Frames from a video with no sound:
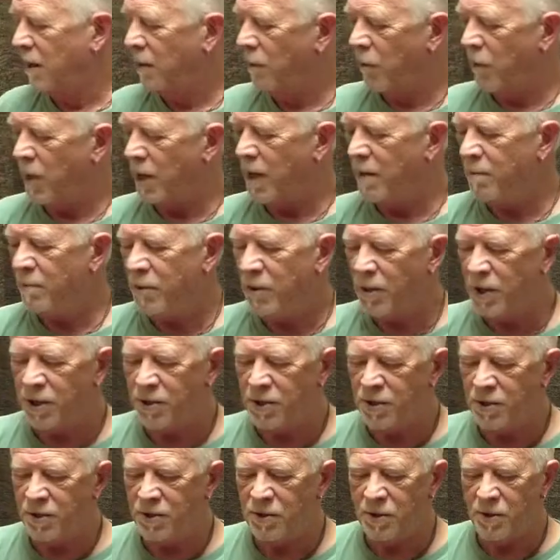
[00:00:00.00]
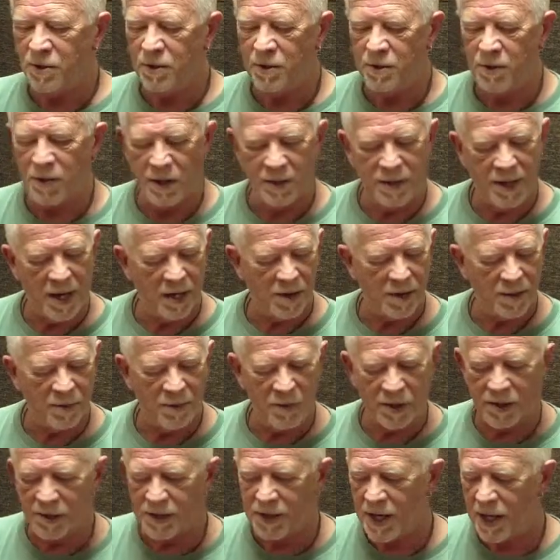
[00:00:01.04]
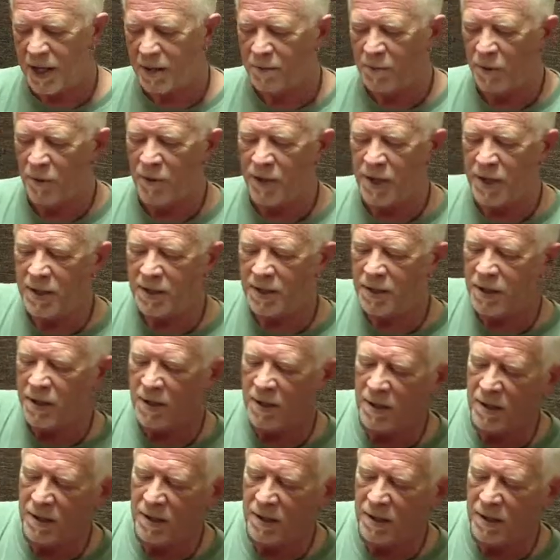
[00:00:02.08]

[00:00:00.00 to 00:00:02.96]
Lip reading: What I'm going to do, now that we're at that point,